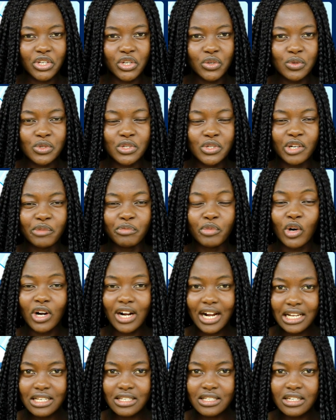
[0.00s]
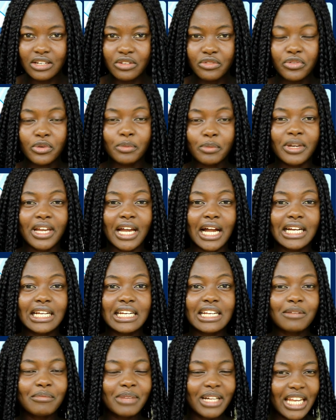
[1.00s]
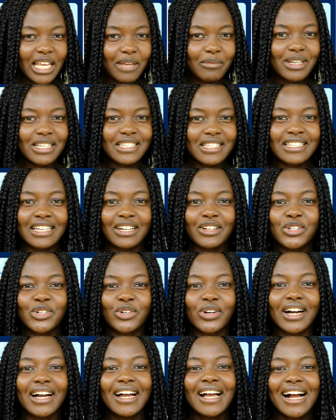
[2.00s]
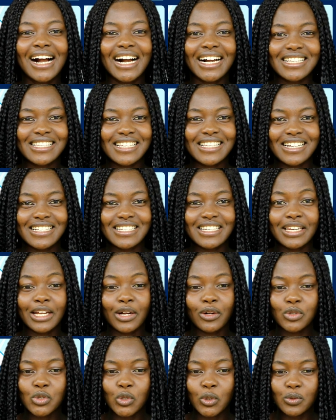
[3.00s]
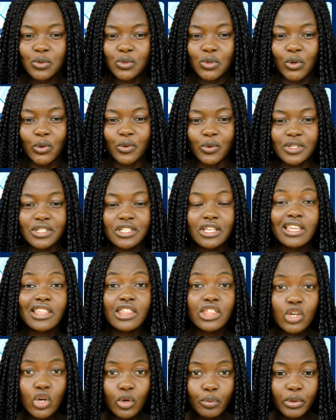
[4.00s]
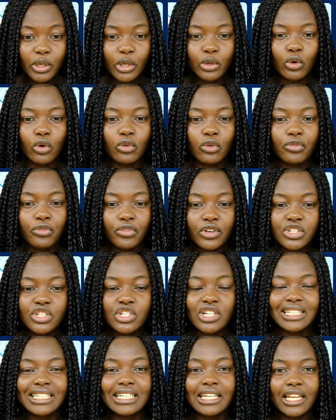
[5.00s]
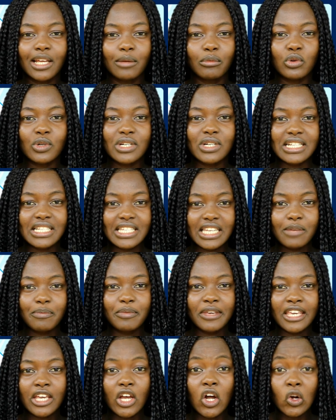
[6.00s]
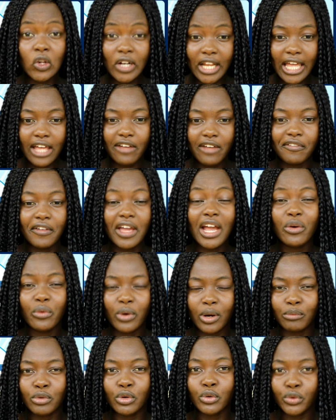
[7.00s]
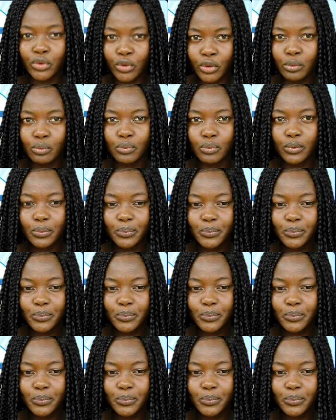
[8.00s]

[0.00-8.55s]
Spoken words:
News. You're broadcasting from Canada. My name is Sandra Asante. Now top stories. Ethiopian officially labeled the TPLF a rebel group.